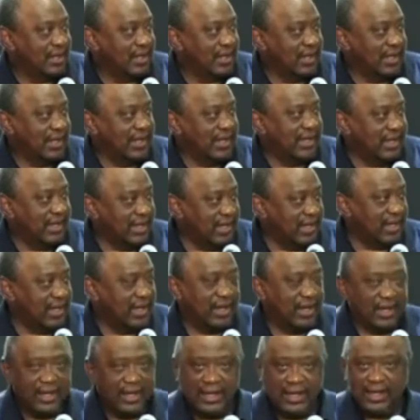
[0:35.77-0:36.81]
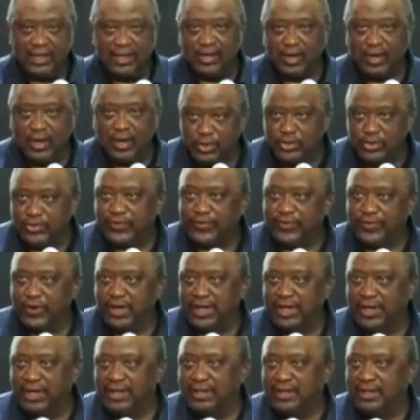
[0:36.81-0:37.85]
a dear and close
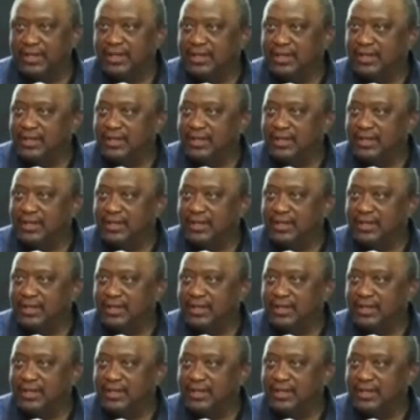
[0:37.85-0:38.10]
friend